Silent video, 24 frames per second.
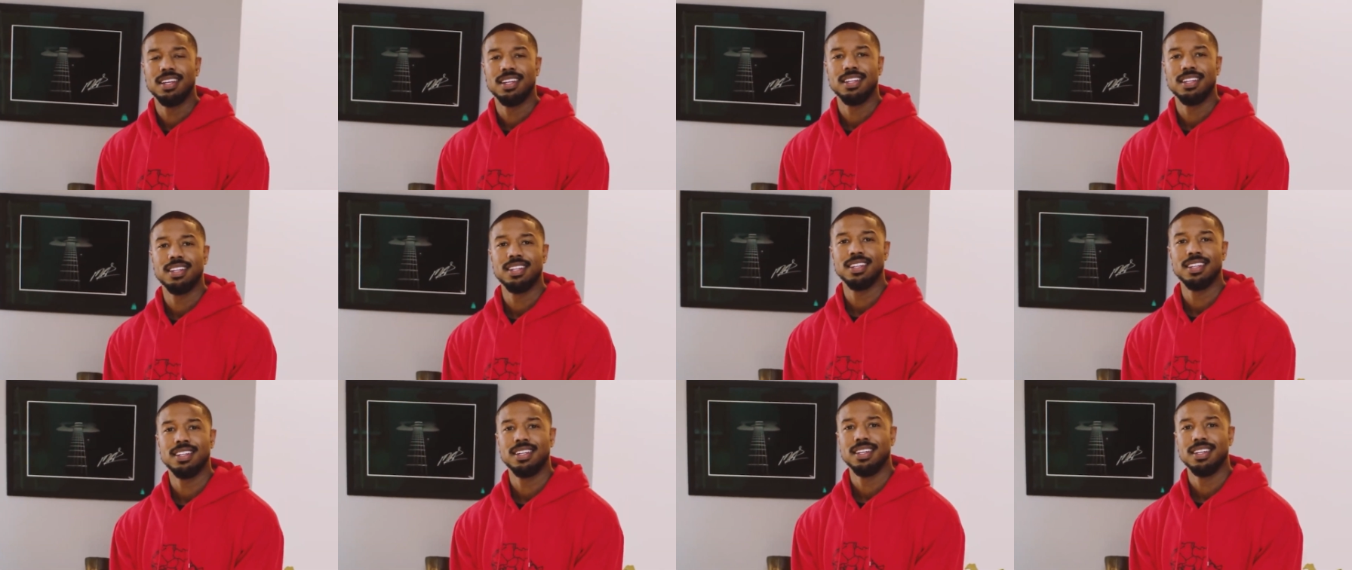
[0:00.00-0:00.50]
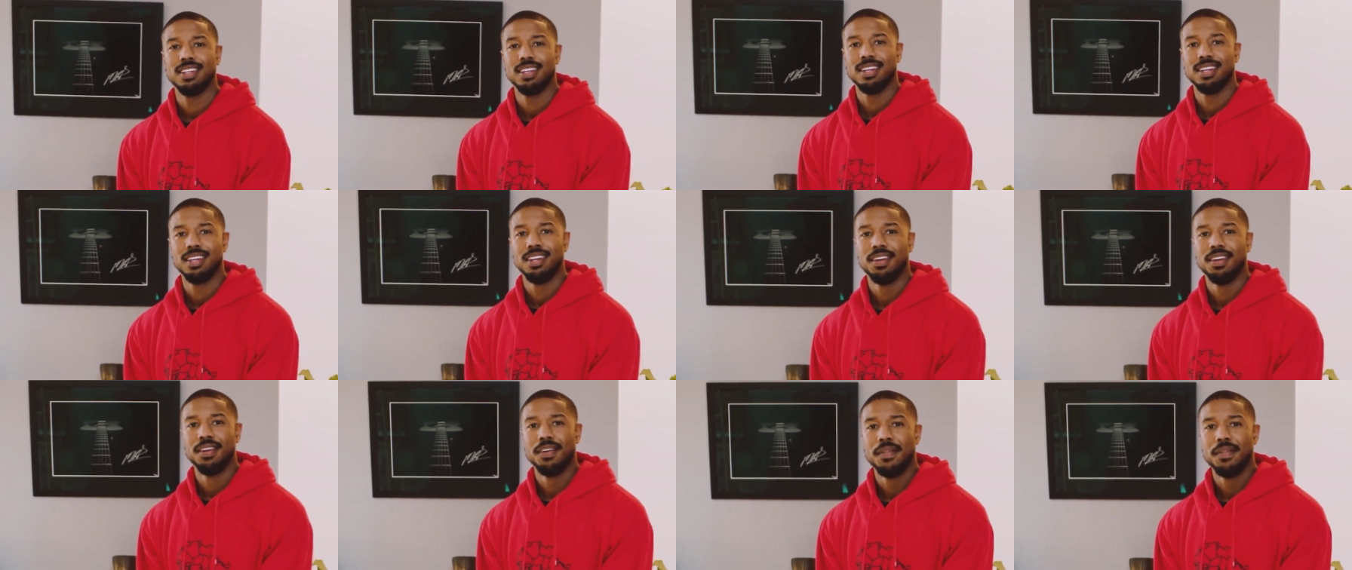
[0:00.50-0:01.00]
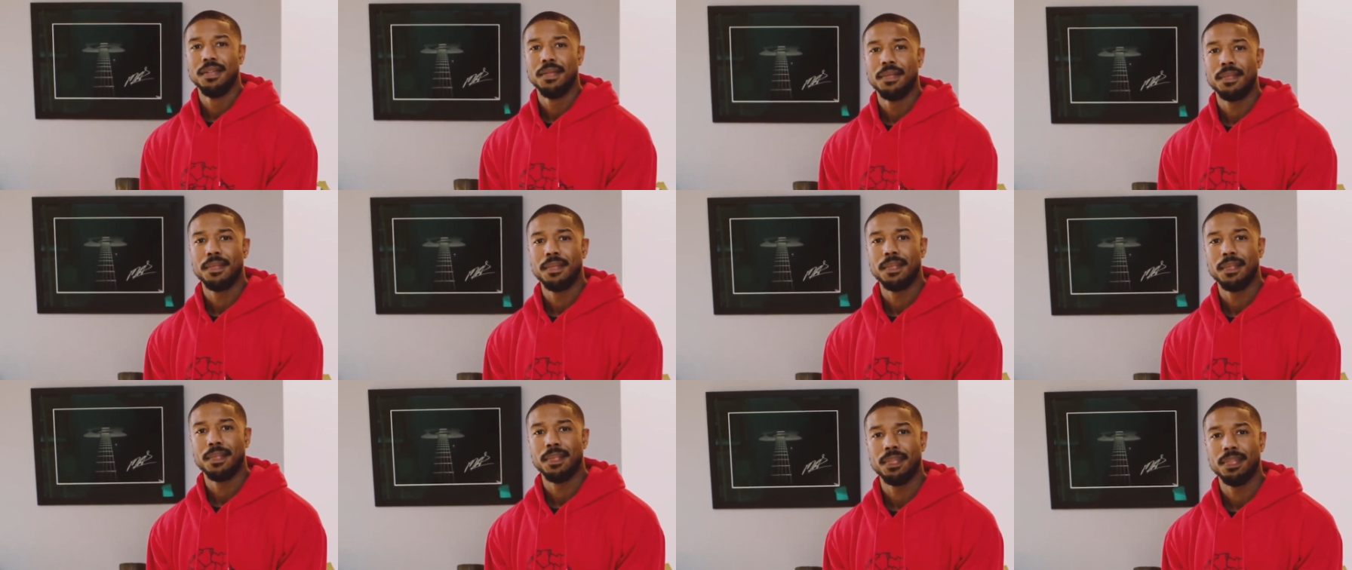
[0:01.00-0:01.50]
and the rest of the cast
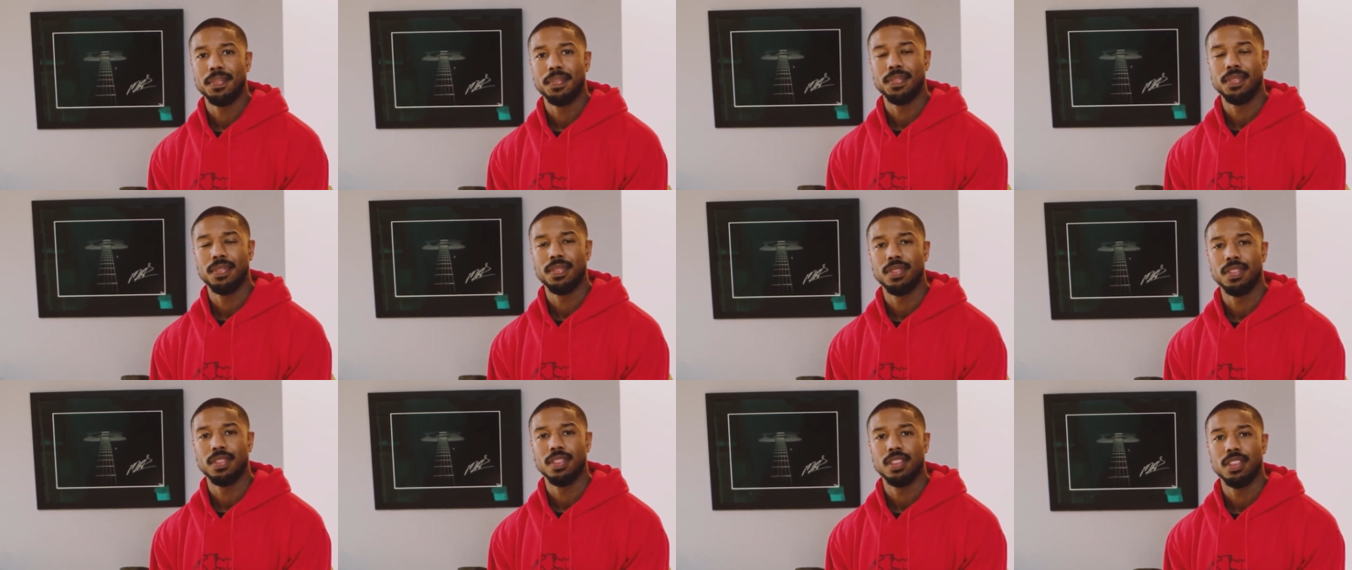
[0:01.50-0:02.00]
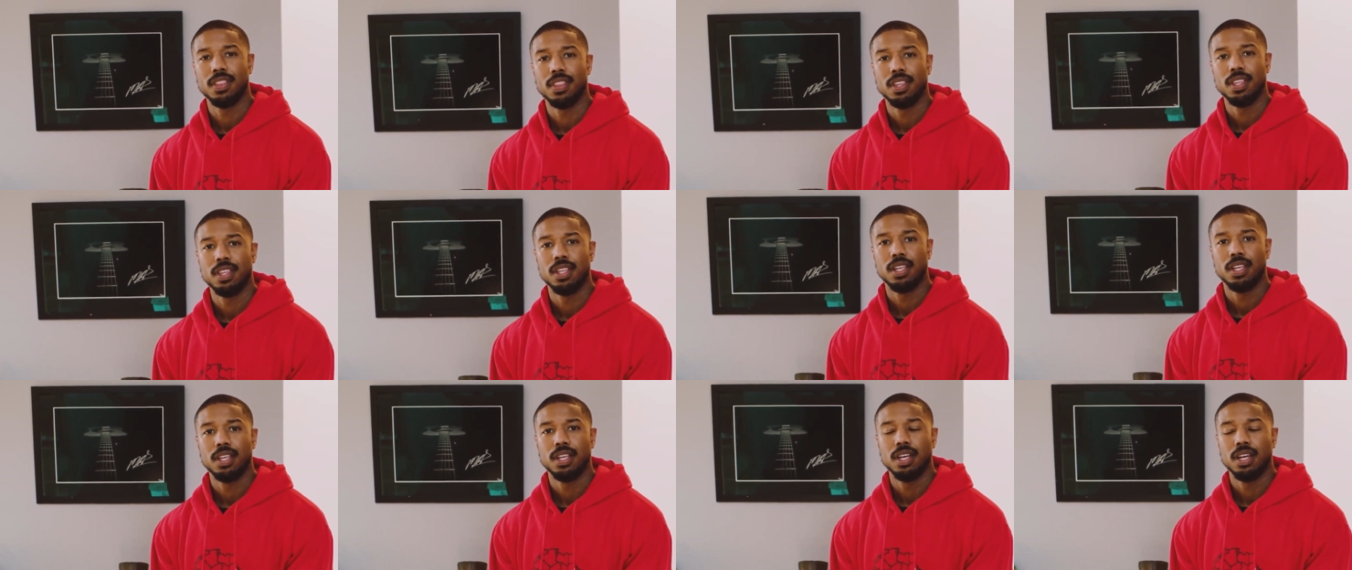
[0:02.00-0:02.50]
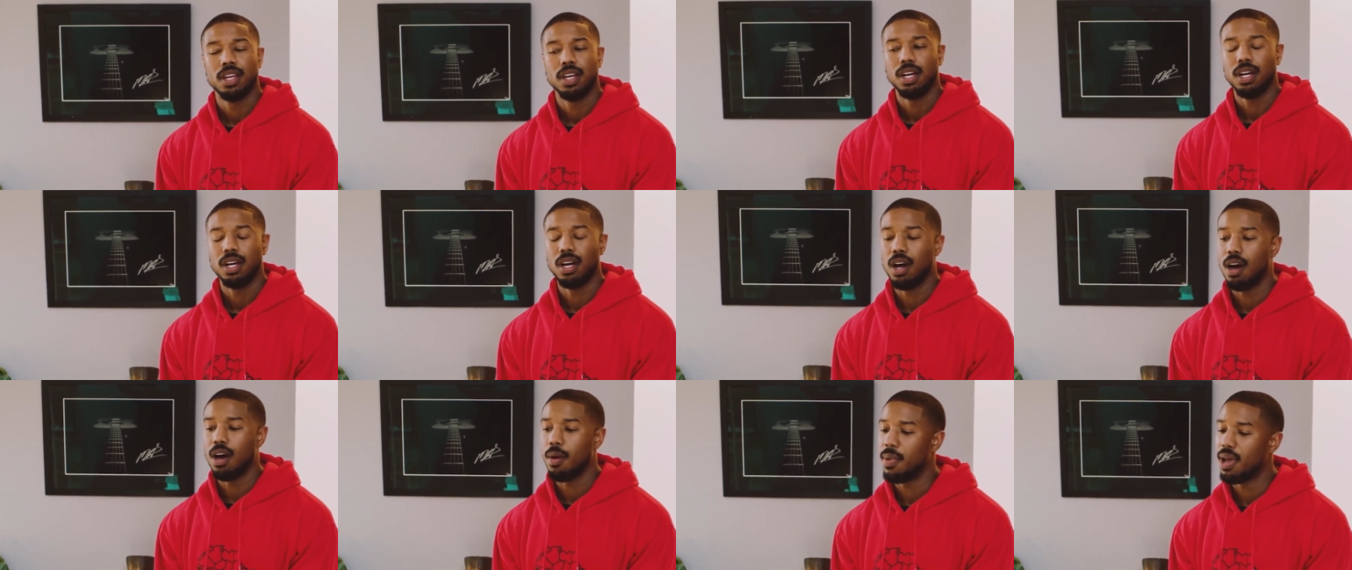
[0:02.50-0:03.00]
is still a well-kept secret,
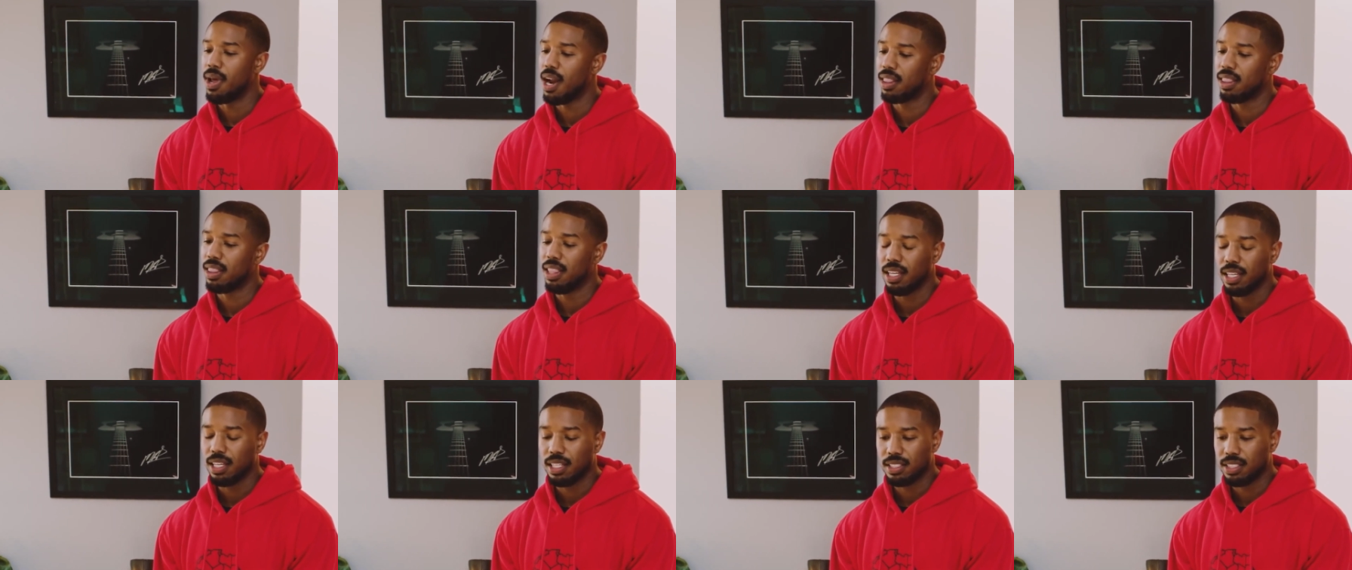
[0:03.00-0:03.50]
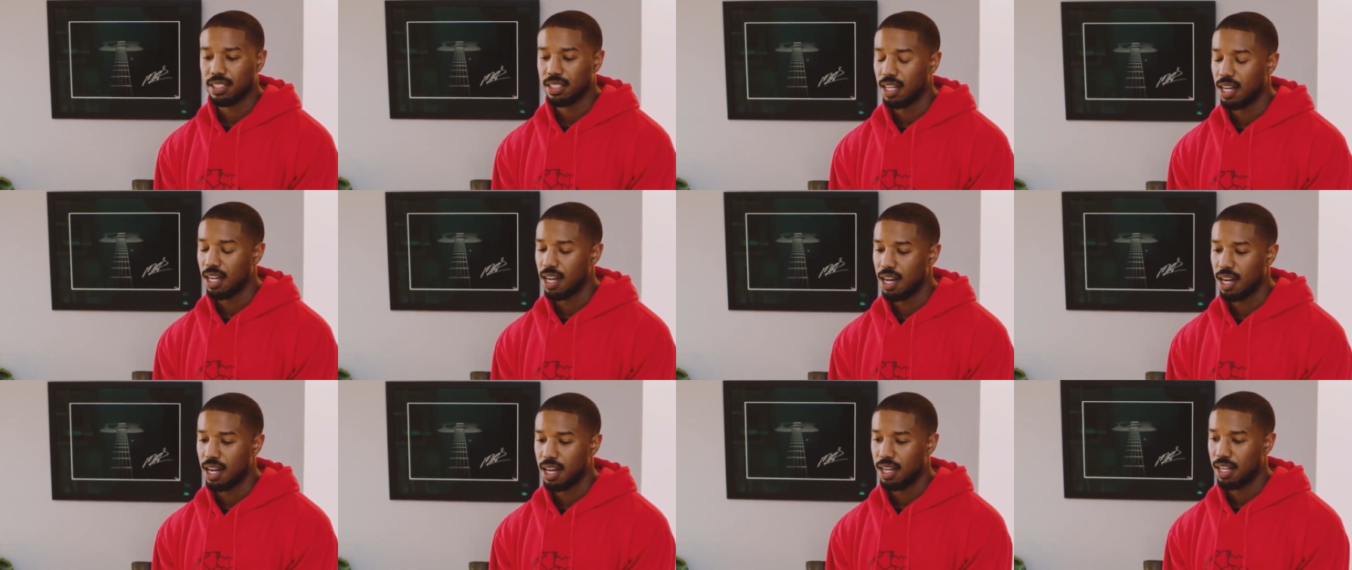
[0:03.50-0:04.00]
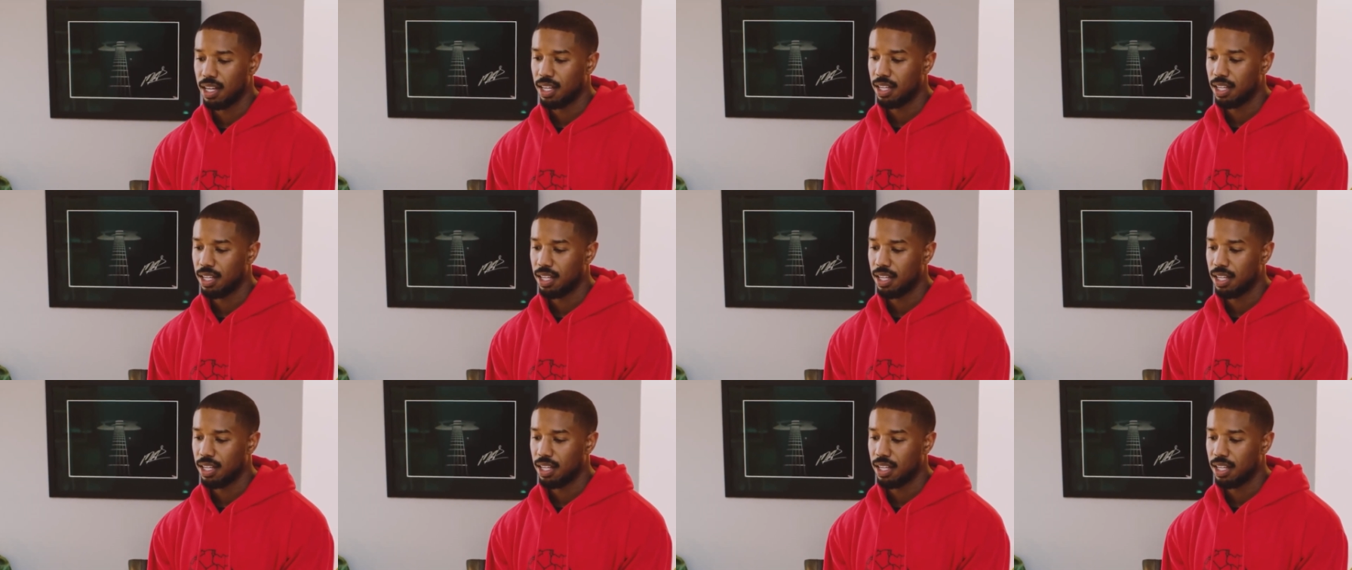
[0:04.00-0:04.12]
but it would make sense